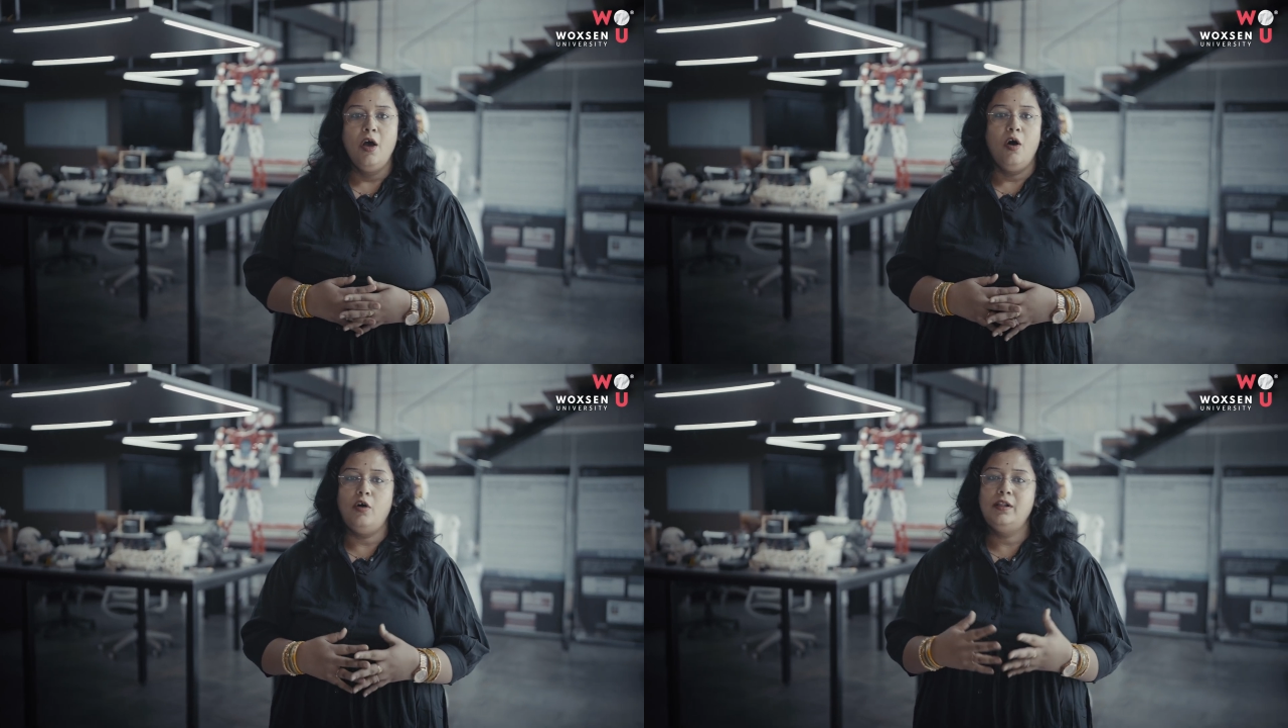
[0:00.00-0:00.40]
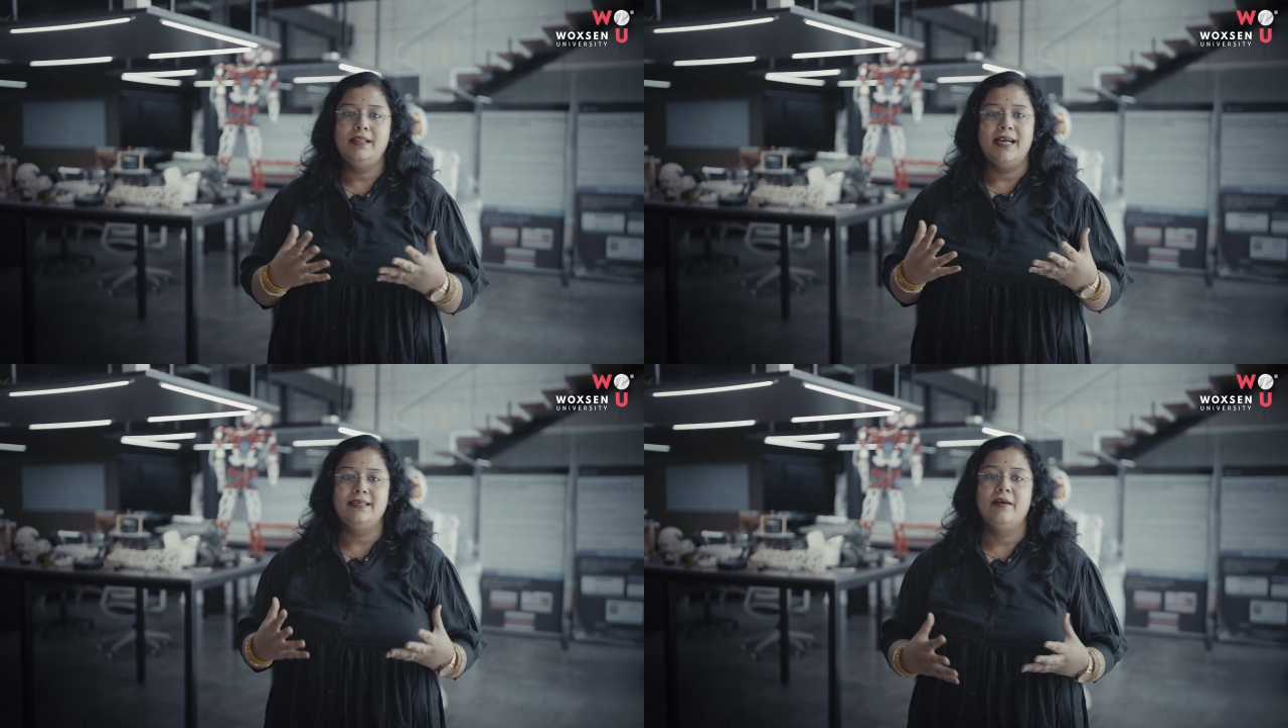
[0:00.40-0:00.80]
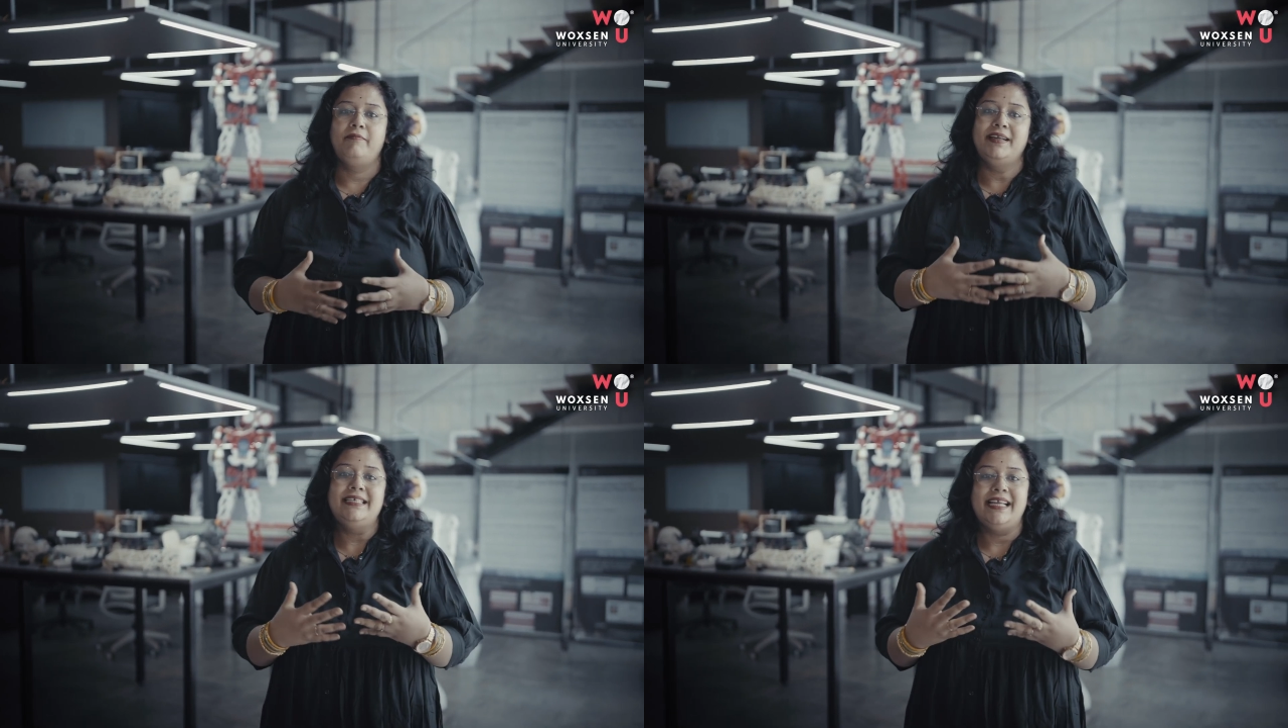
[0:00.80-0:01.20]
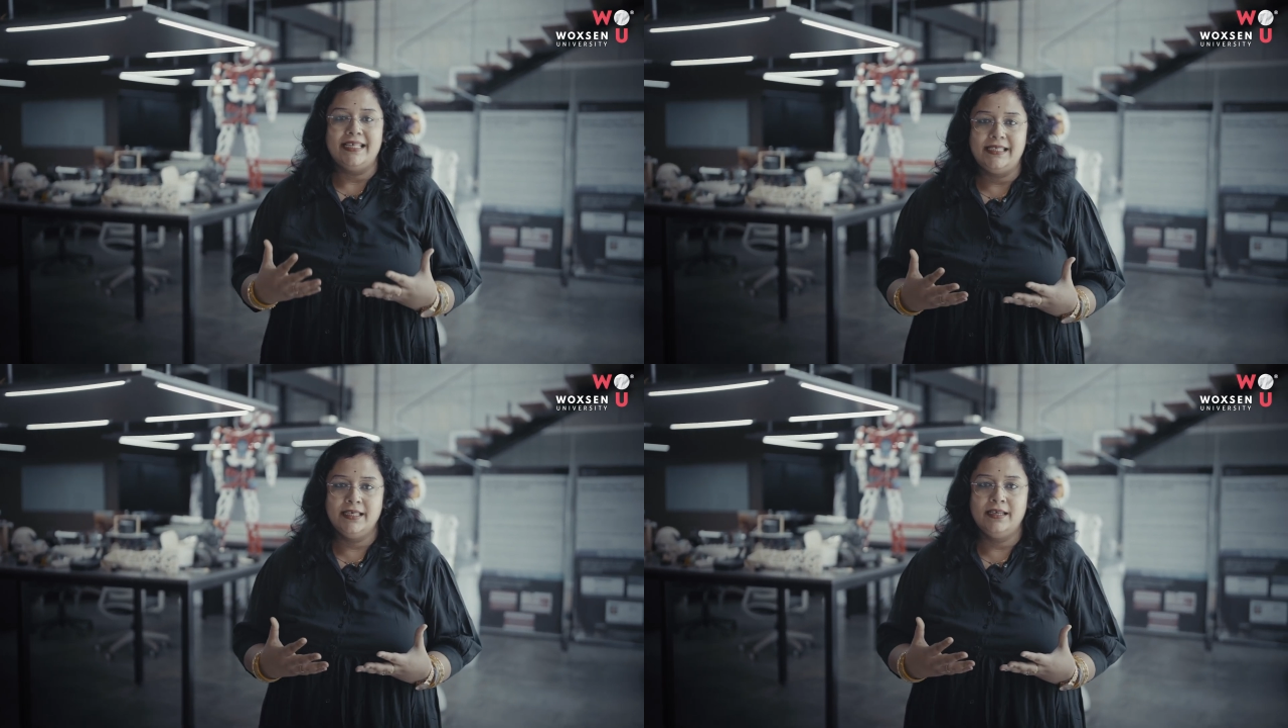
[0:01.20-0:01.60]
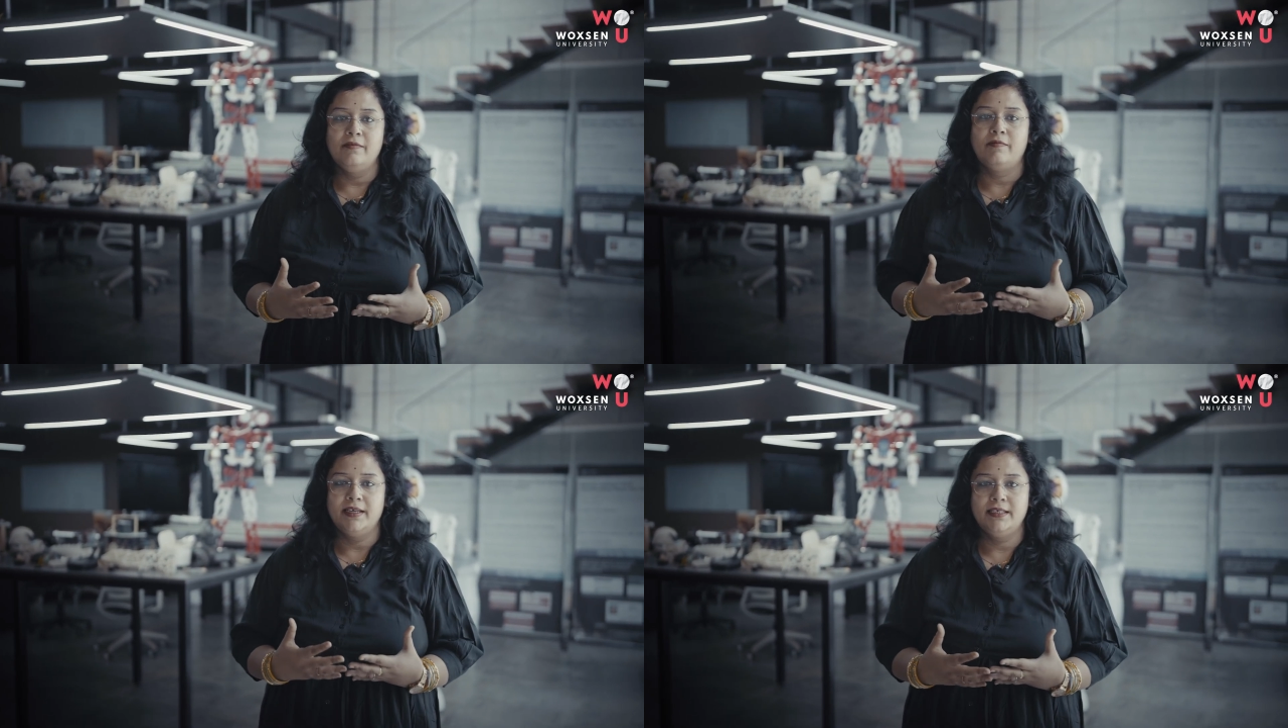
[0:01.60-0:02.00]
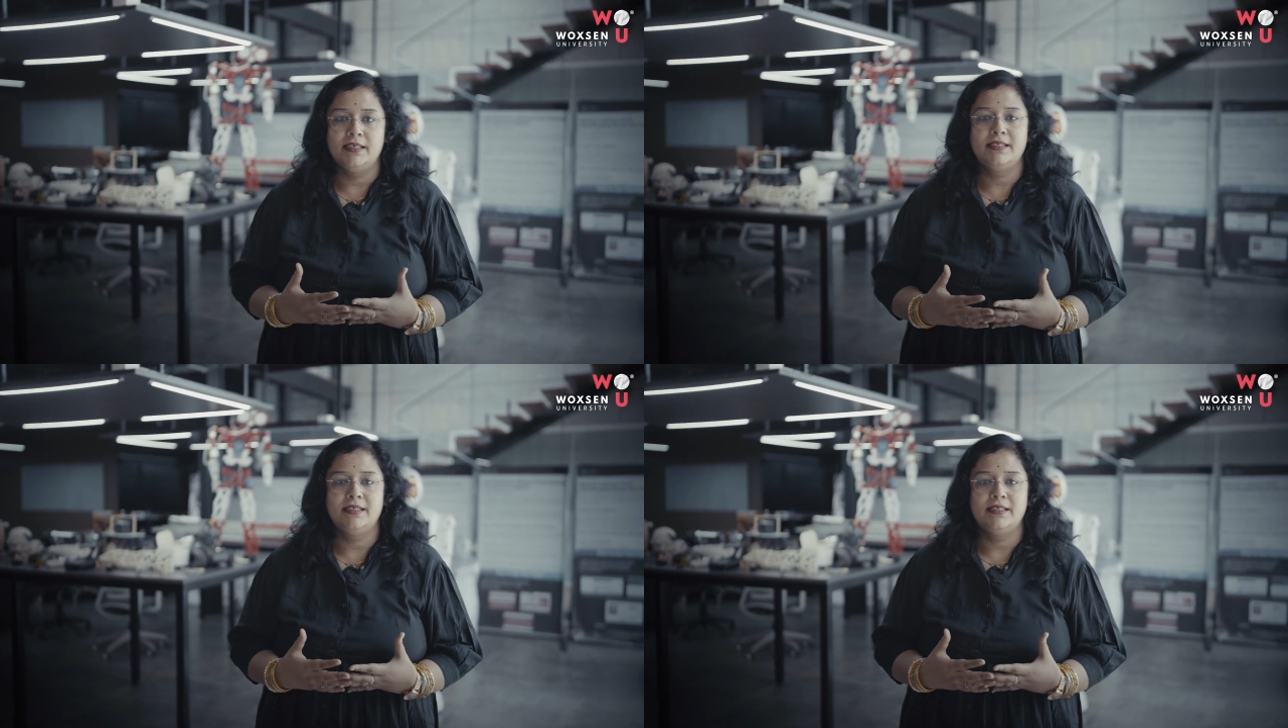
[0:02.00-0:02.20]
all that fantastical wonders,